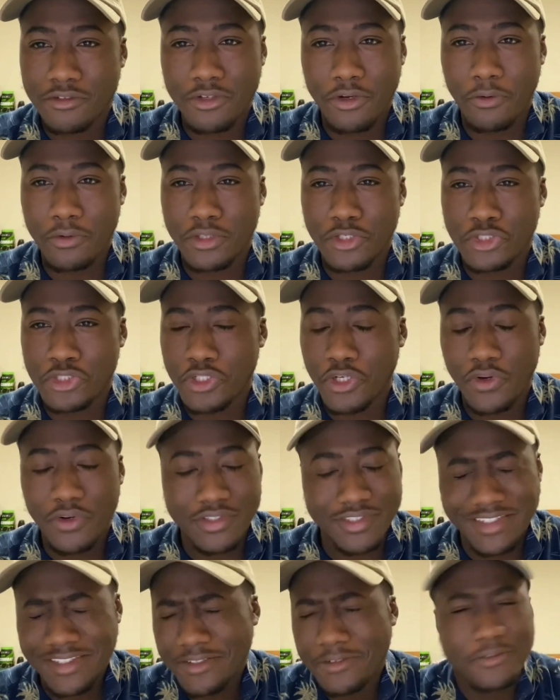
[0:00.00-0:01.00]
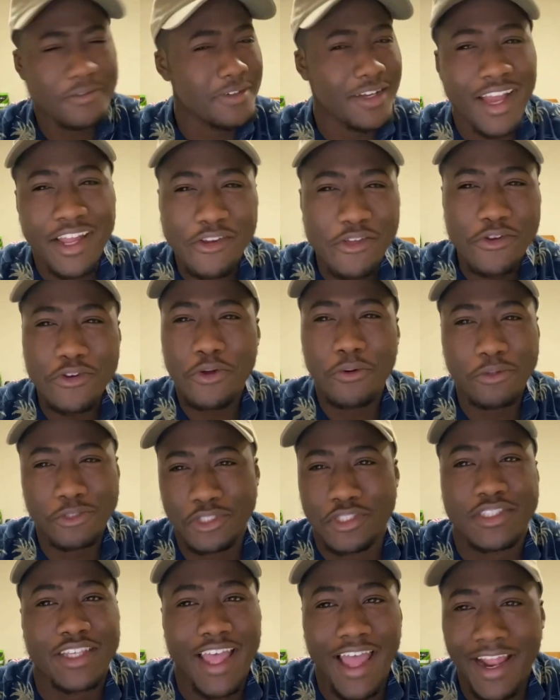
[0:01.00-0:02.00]
the show. It's like, how do you know where
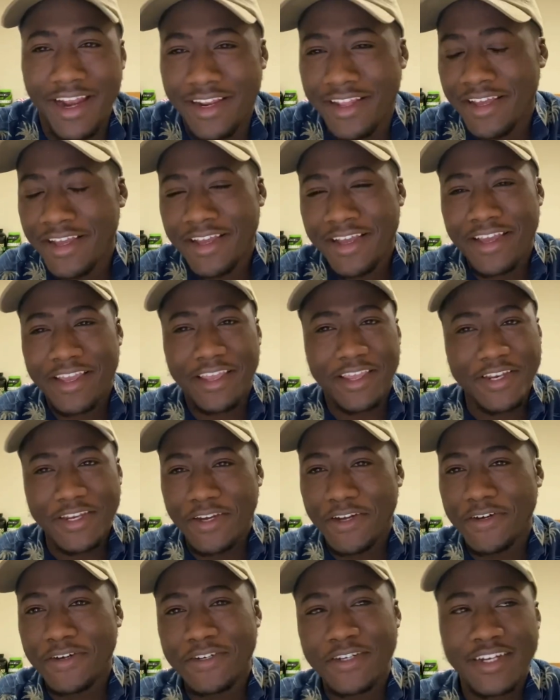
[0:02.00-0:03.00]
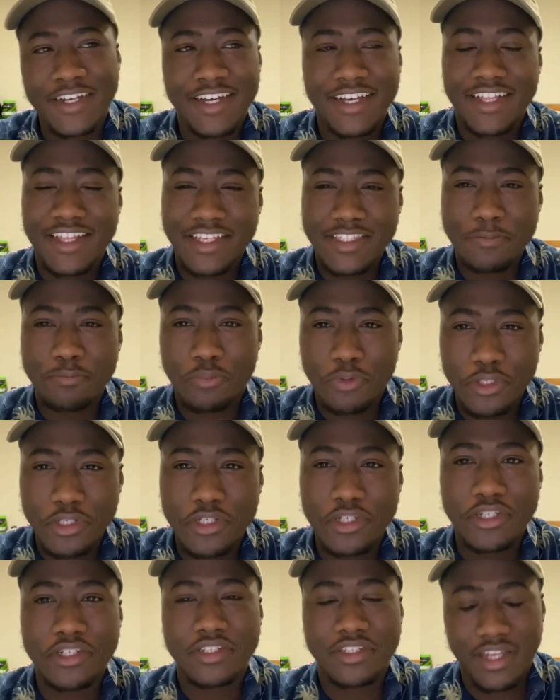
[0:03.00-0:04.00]
she's at? You know, that's pretty
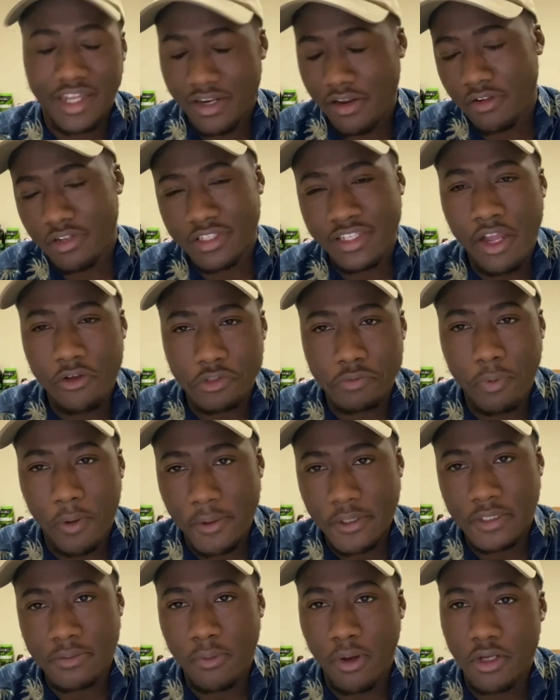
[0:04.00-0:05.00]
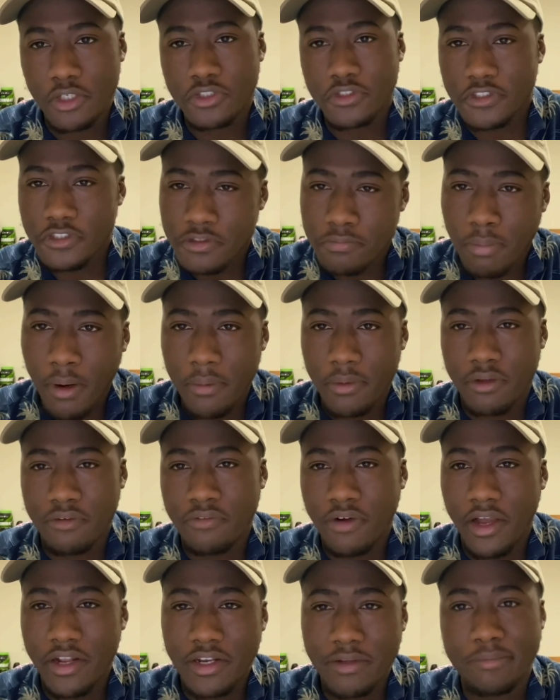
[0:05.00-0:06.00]
good. I know the town's probably small, so she probably could
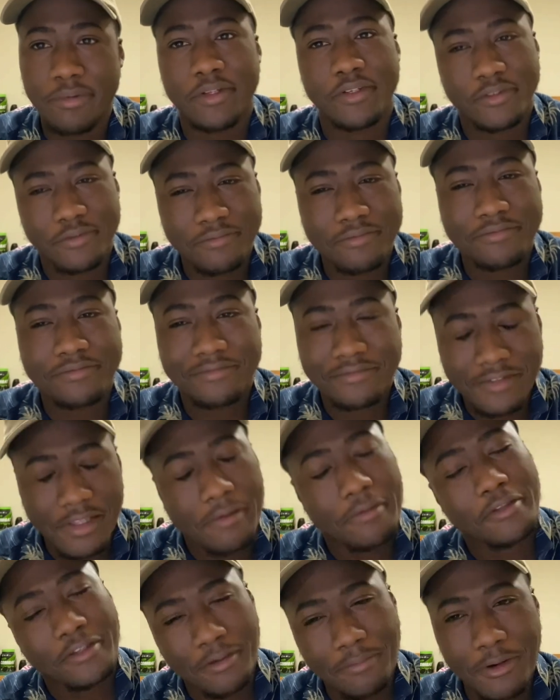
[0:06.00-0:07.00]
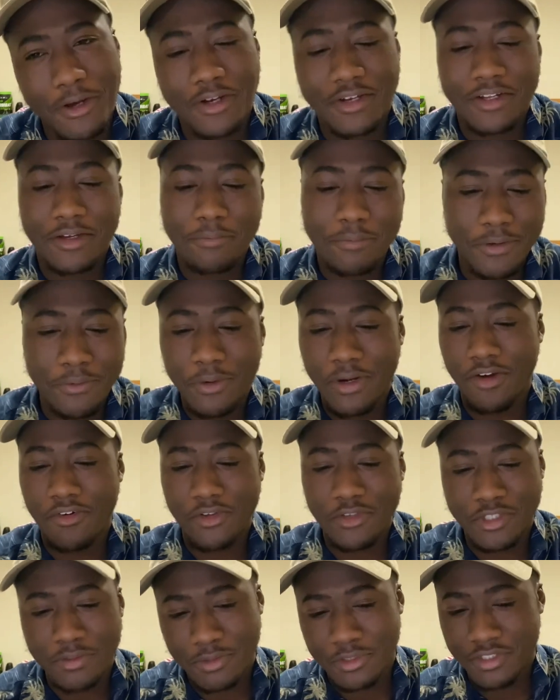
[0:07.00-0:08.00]
find it, but come on. But whatever, you're
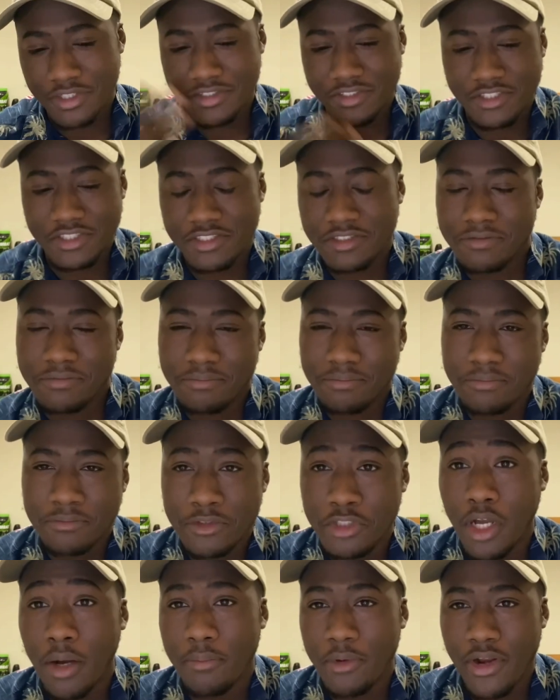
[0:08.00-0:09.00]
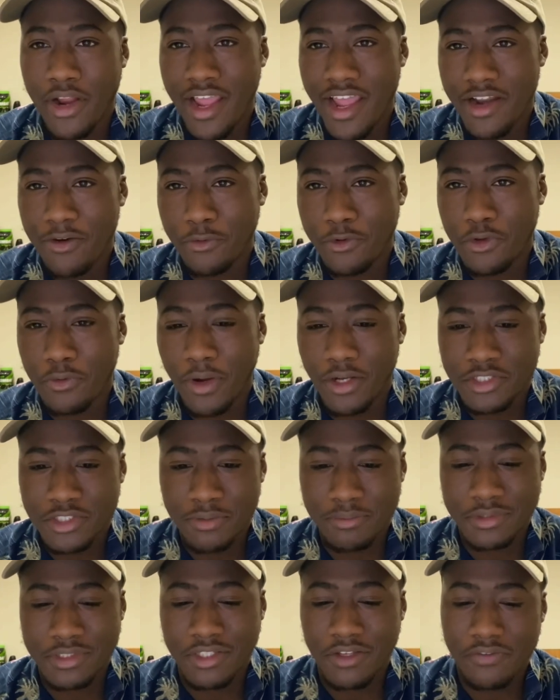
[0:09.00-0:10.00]
supposed to just numb your head when you watch some of
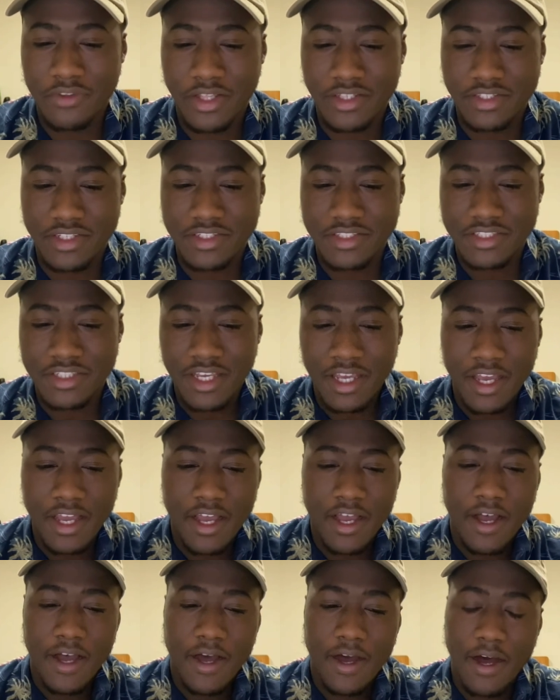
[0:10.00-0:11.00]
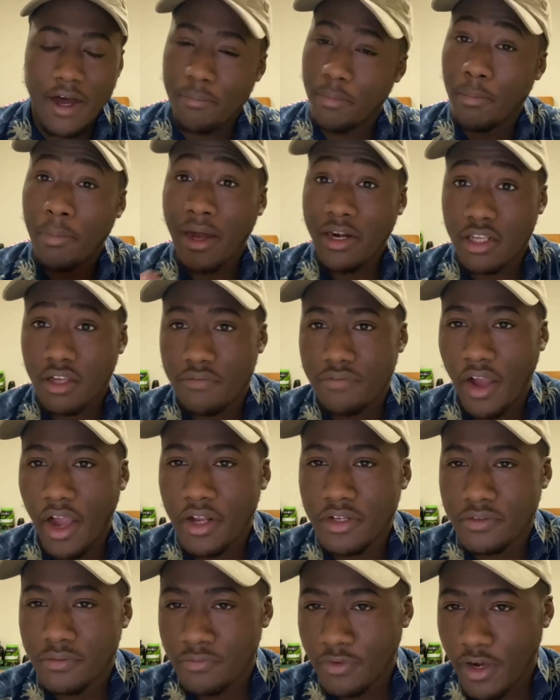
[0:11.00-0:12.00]
the stuff like this. But Monica
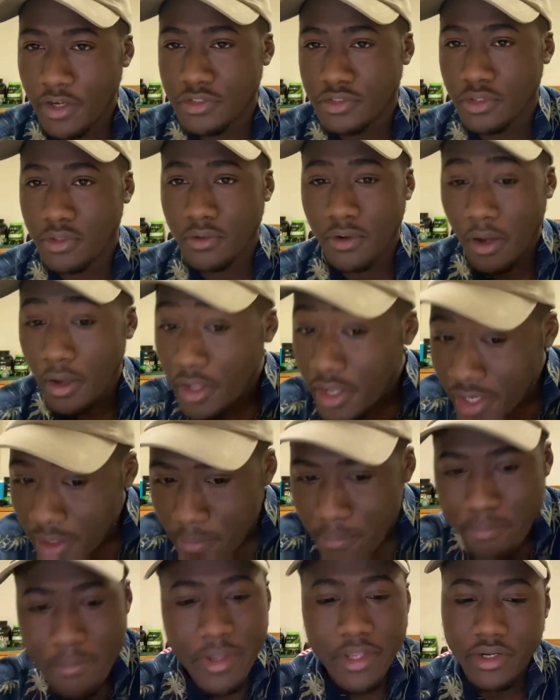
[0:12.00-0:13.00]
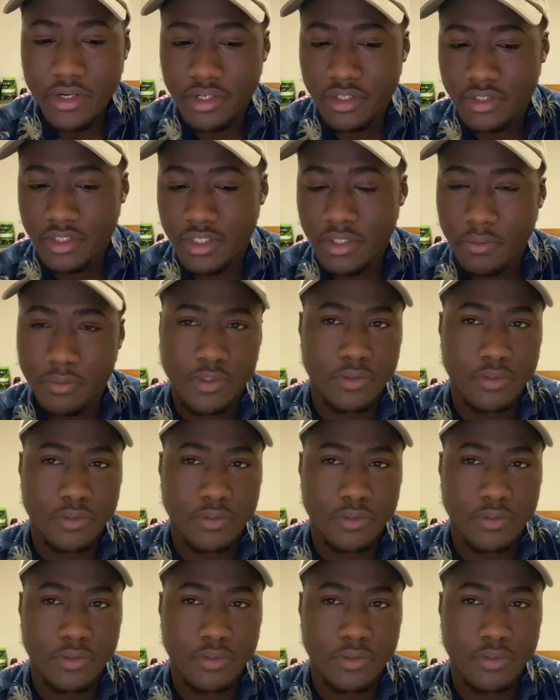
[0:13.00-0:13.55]
finds her immediately. It